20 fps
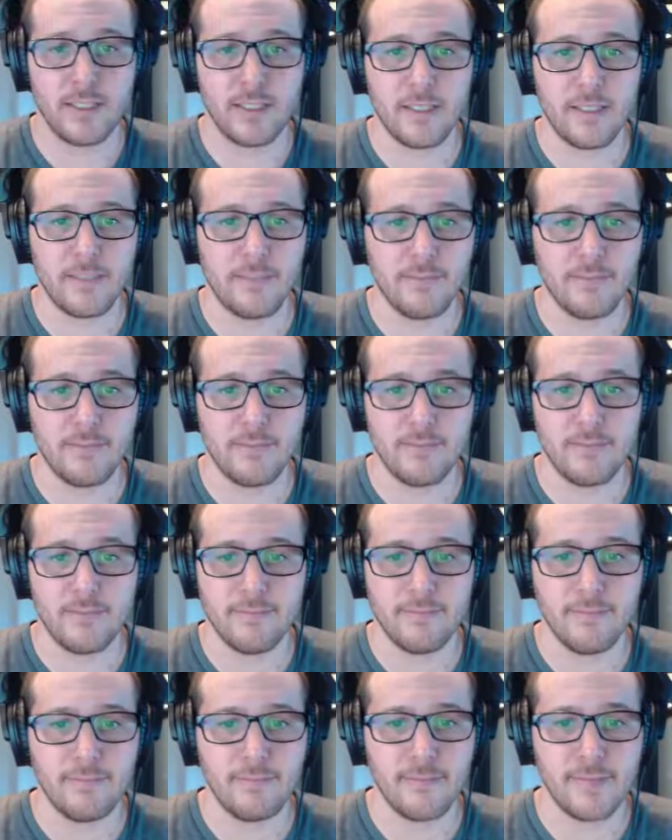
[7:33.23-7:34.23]
it,
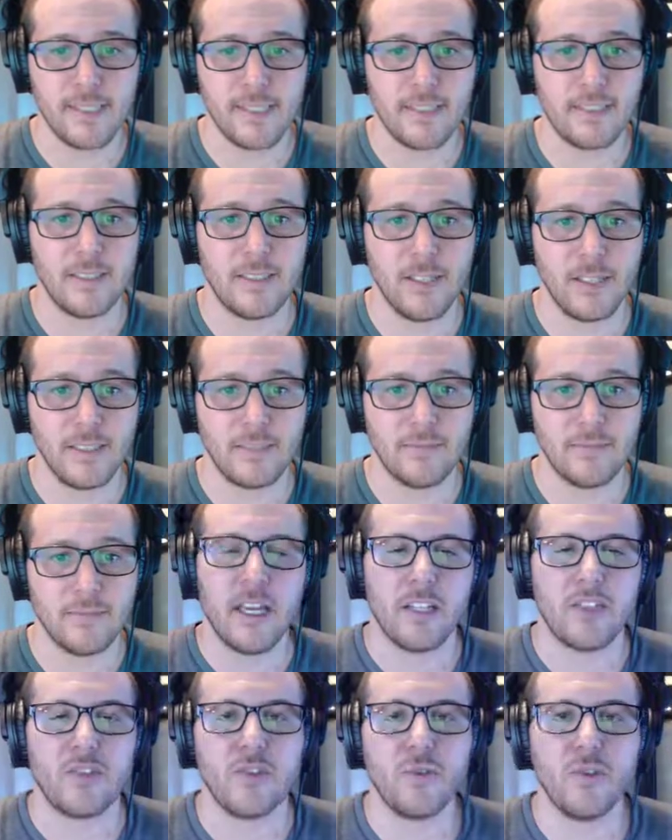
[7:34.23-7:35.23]
it's done.
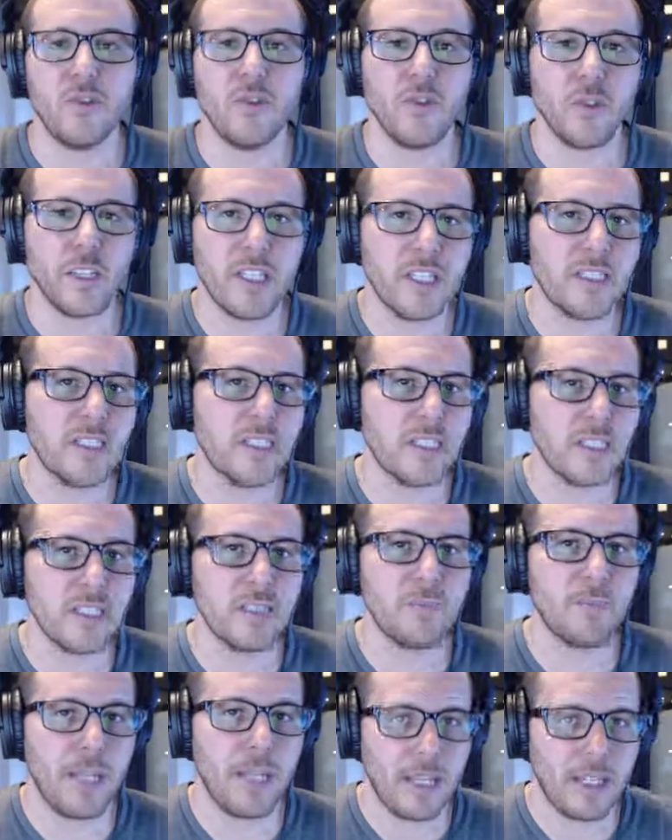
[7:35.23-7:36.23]
As soon as you get to this
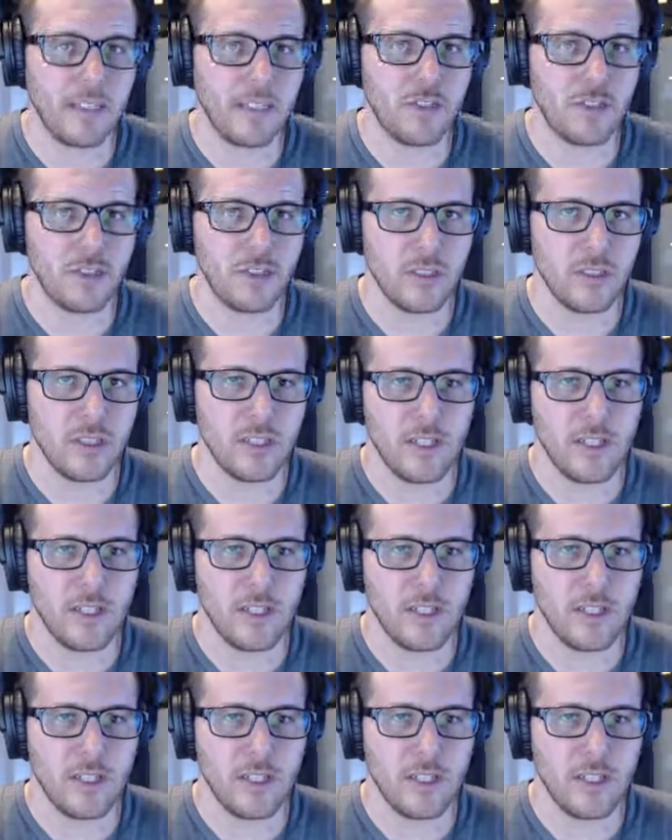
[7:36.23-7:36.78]
page,